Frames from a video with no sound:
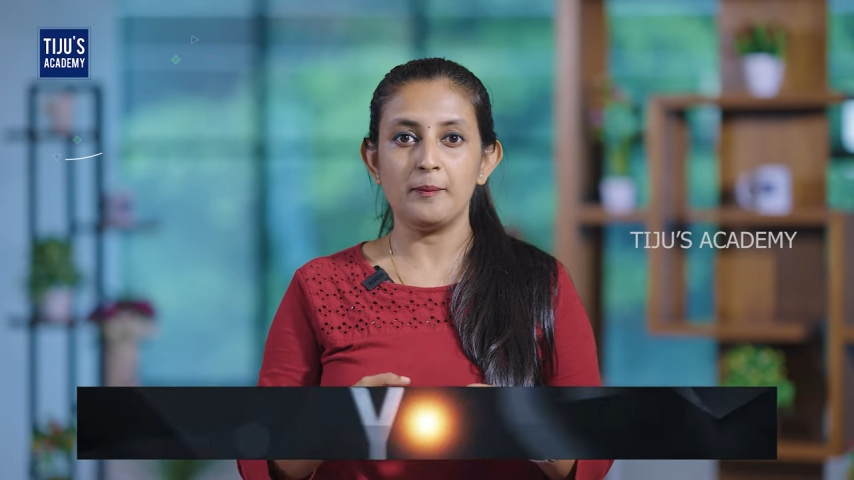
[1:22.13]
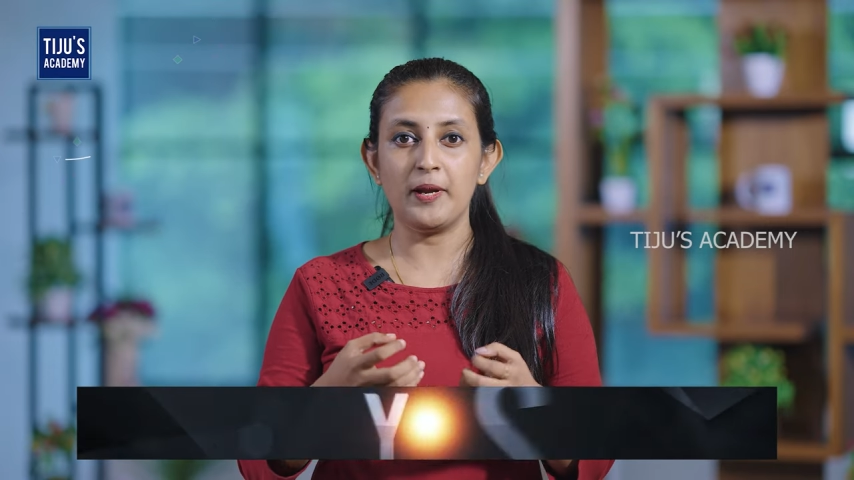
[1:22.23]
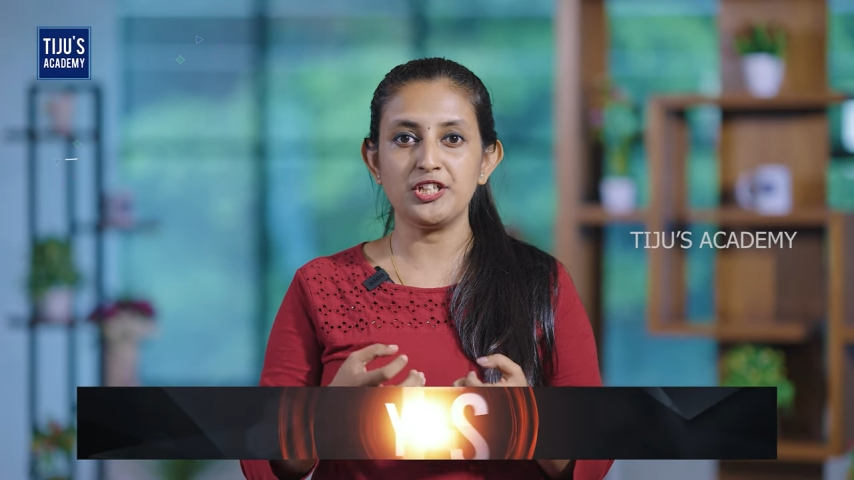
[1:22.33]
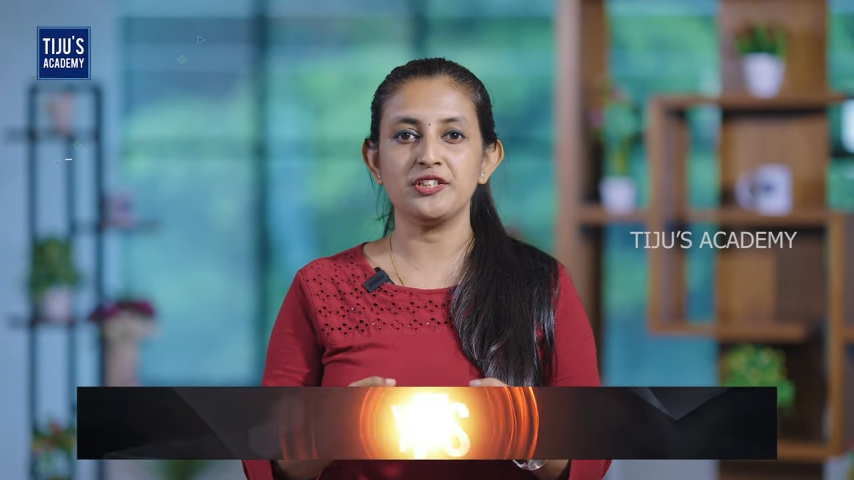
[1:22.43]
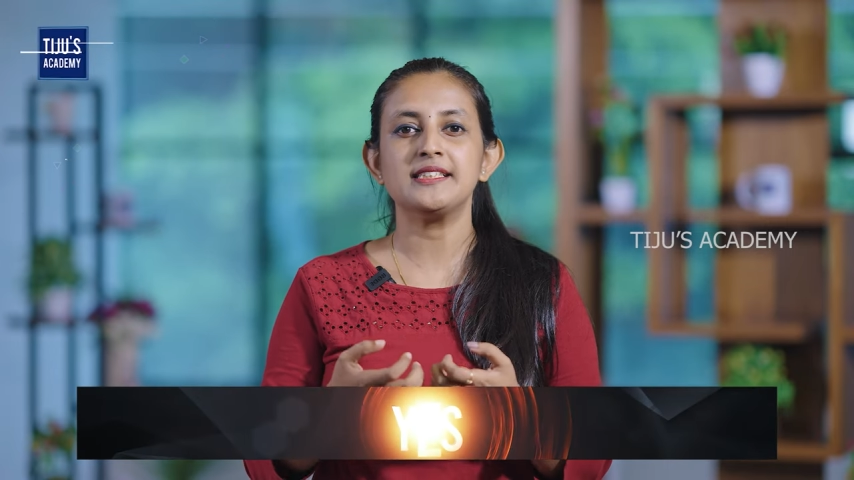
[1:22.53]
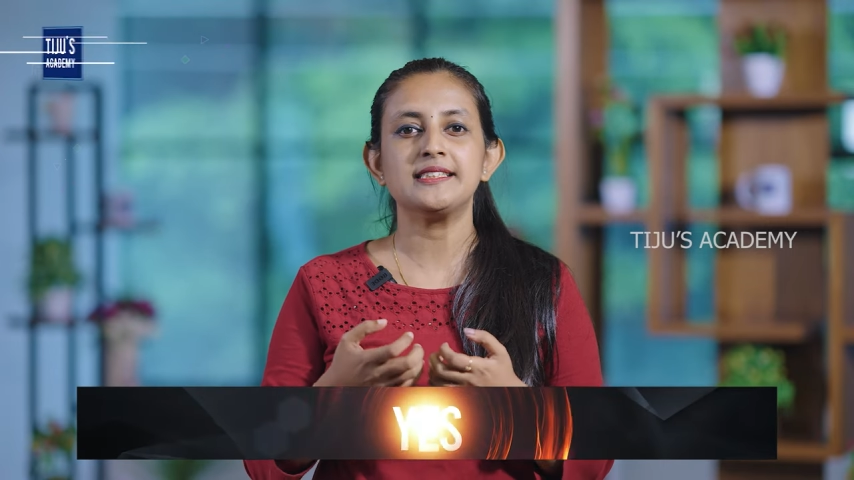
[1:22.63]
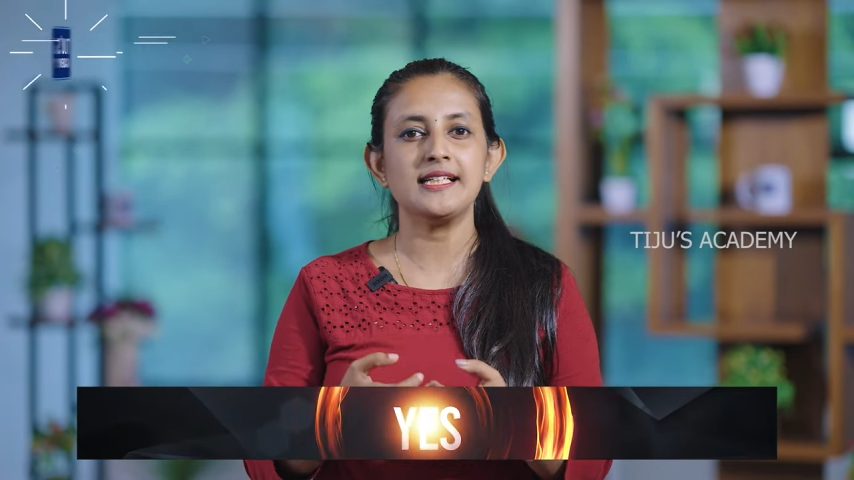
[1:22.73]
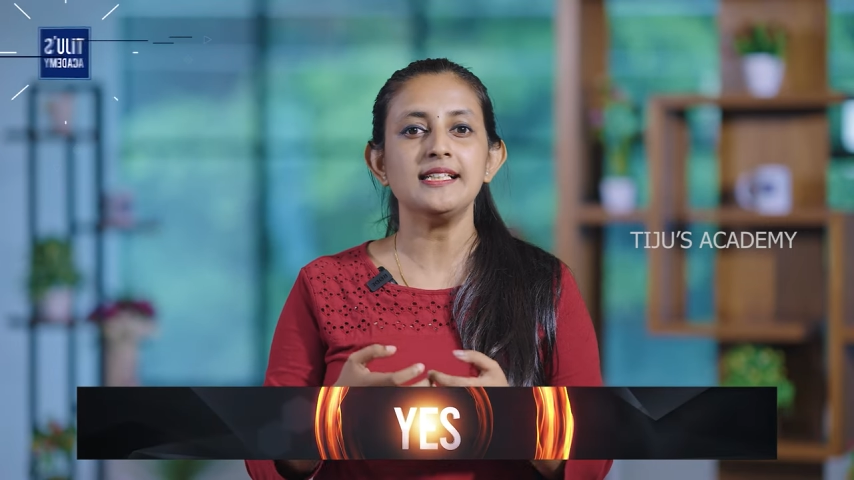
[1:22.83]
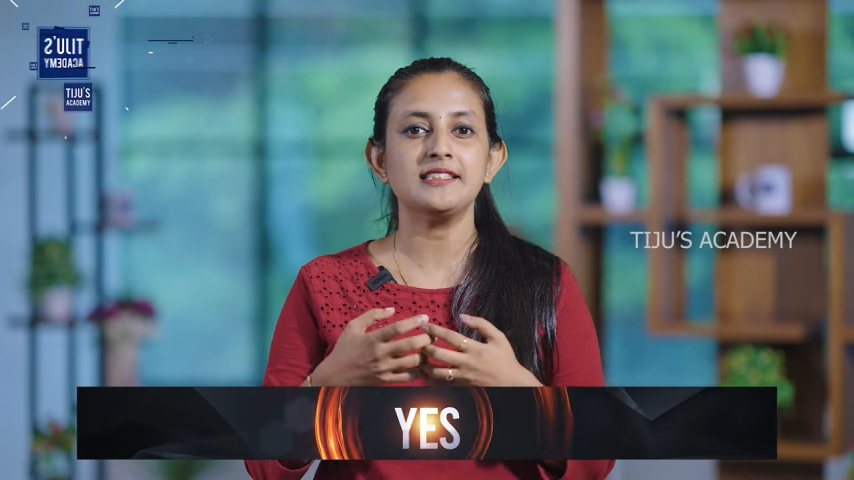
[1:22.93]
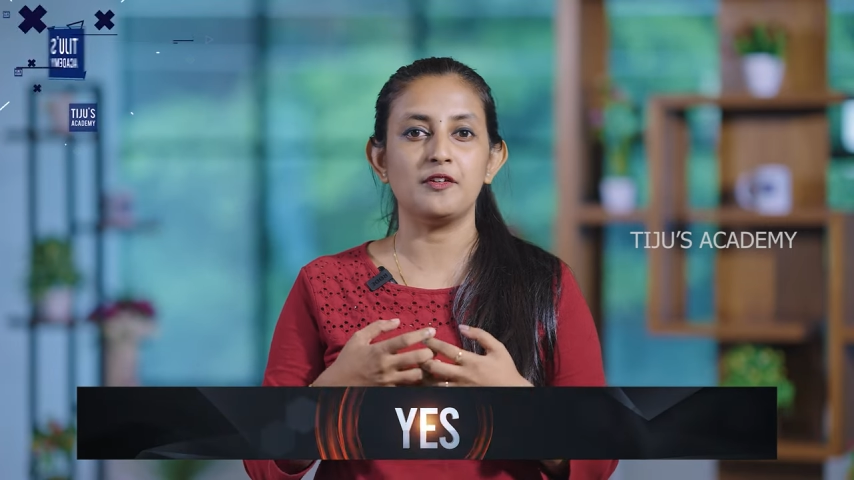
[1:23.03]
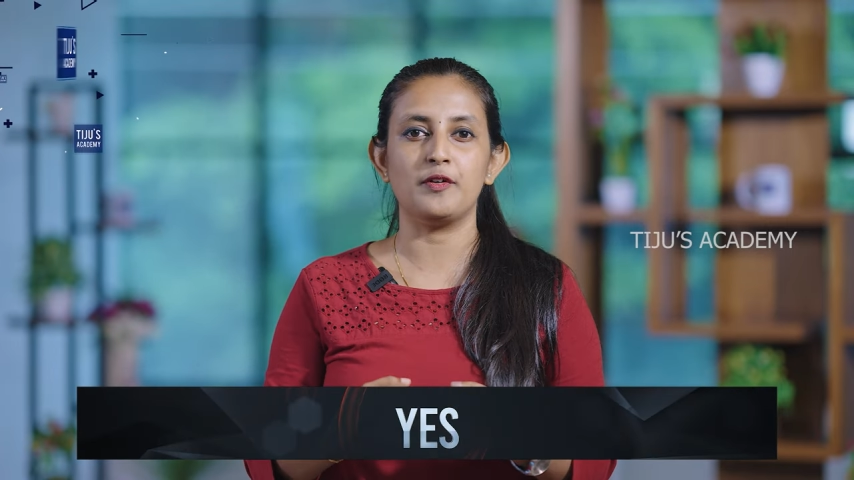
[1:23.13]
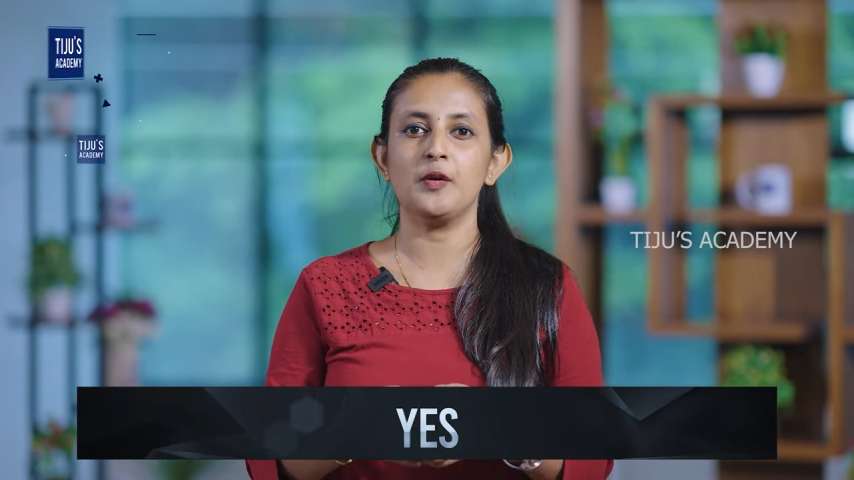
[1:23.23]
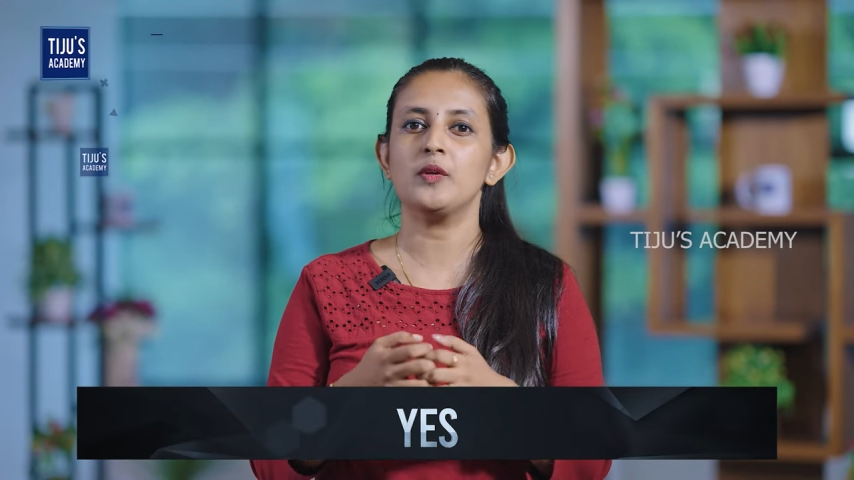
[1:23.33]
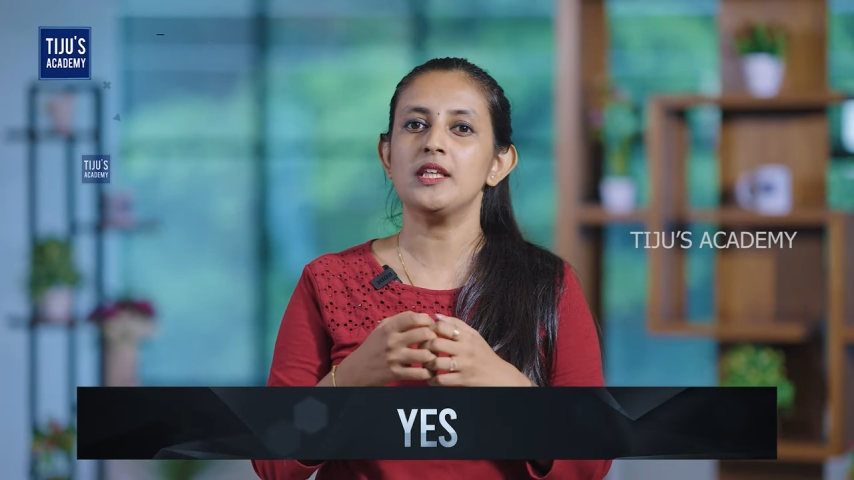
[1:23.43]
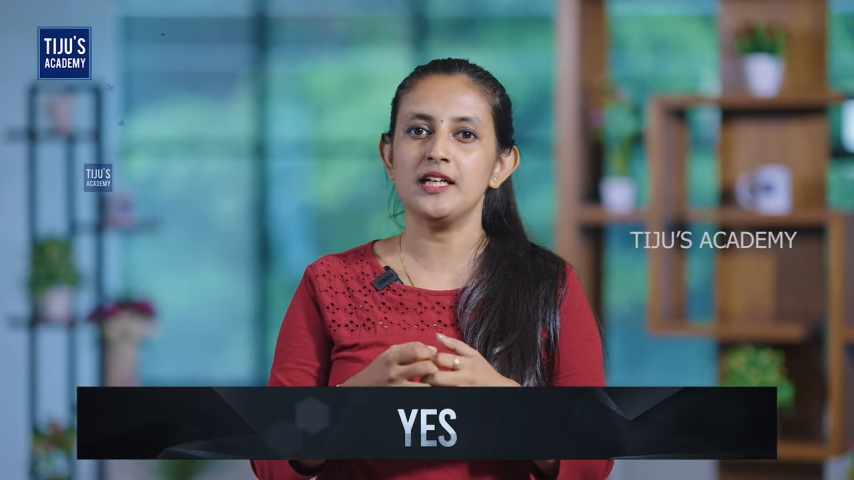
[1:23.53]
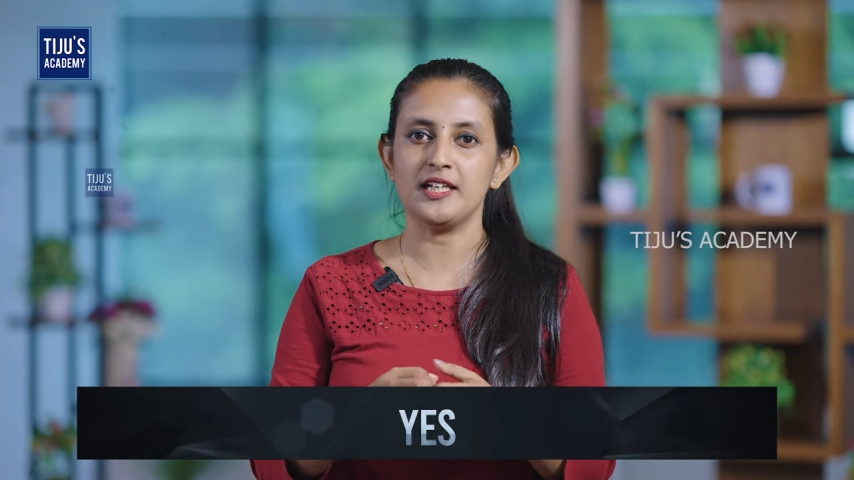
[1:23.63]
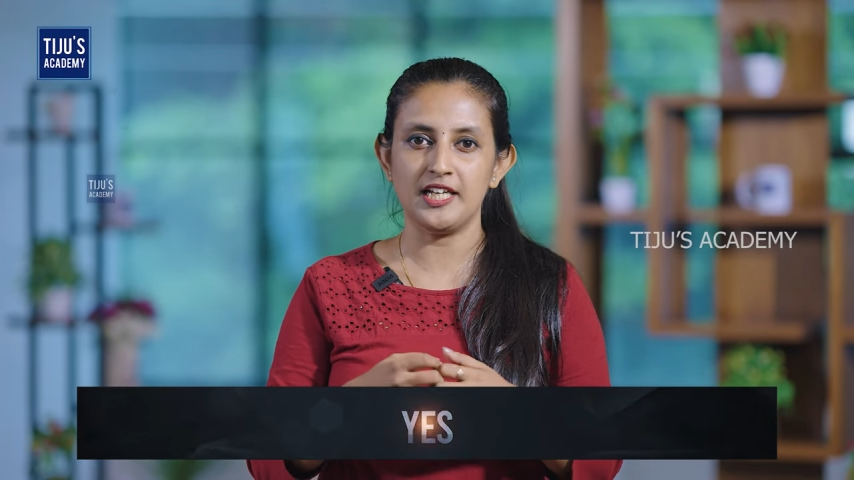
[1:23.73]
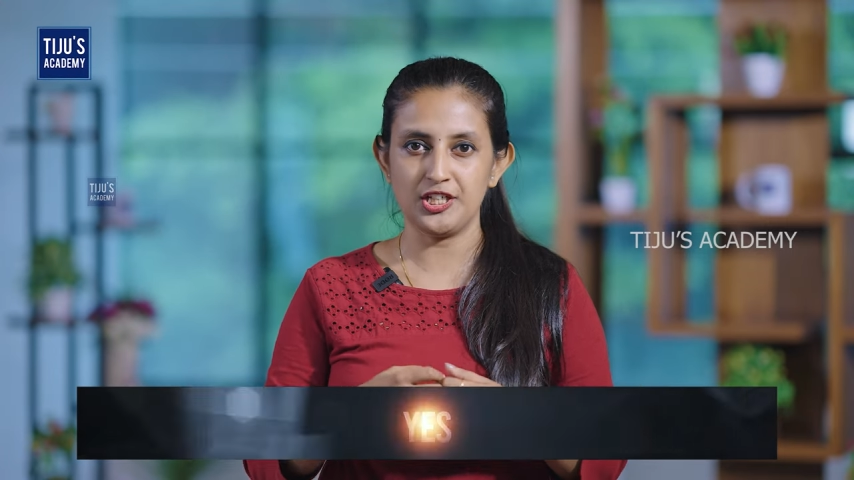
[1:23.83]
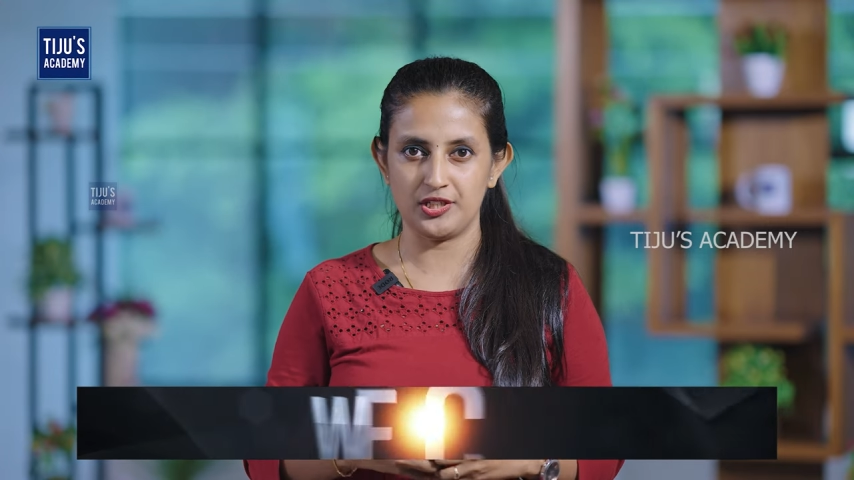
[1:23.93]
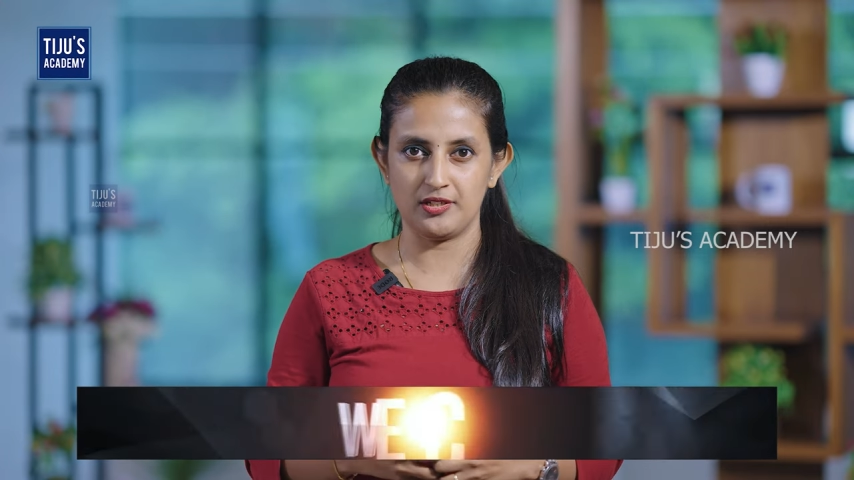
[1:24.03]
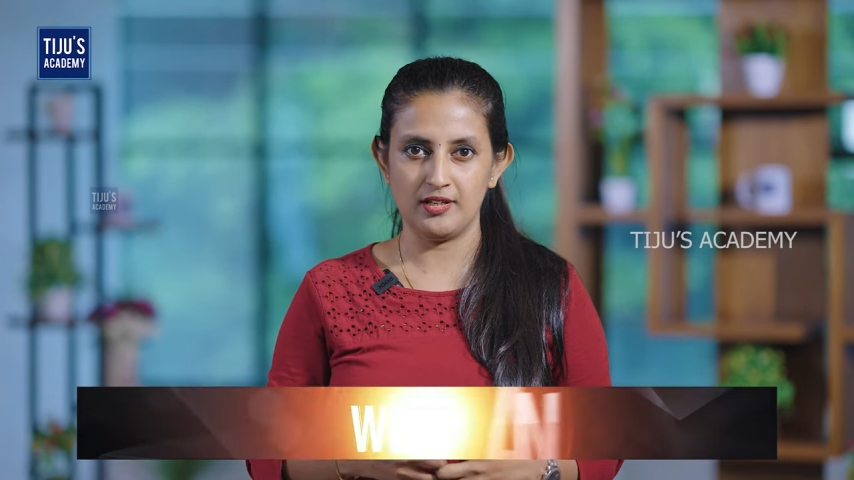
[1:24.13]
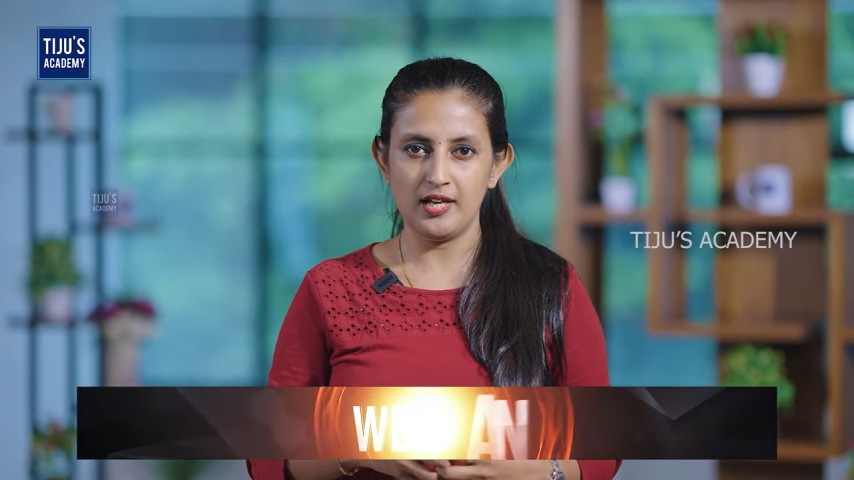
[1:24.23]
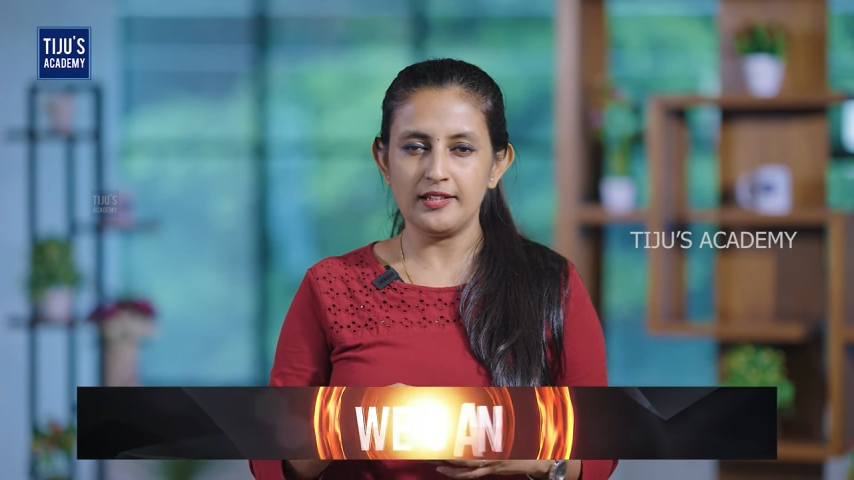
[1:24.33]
Patient is still suffering with the condition.